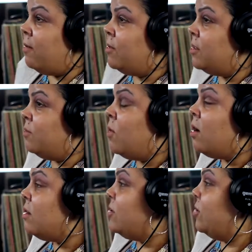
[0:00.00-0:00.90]
was in
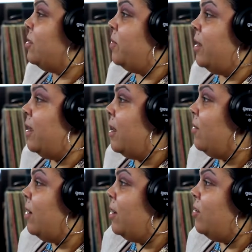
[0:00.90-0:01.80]
March or something. Like
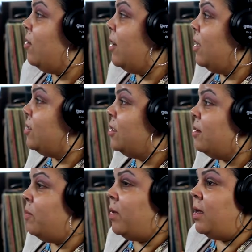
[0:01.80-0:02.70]
I took
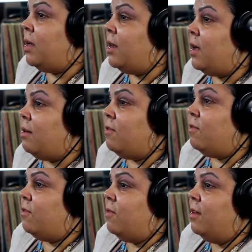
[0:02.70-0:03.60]
a plane out of